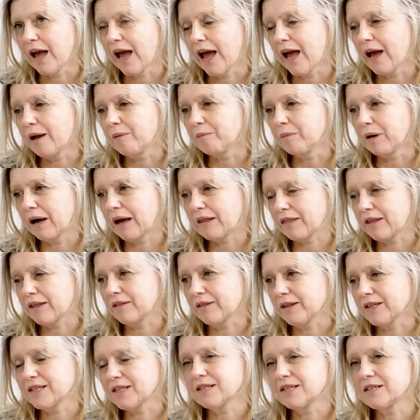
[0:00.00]
um, but I
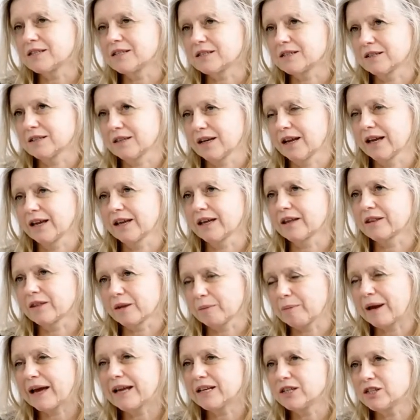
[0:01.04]
think this is like
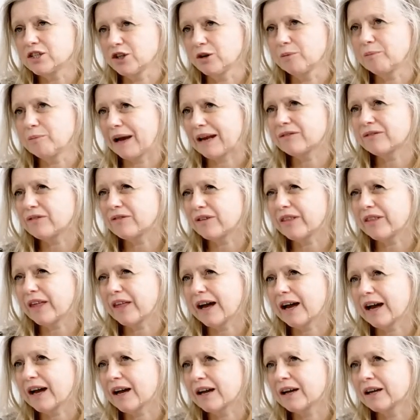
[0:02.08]
the pain's too bad for
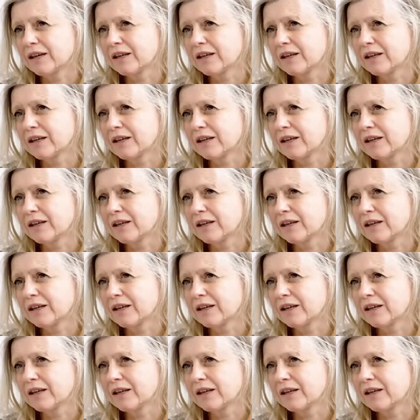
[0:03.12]
that.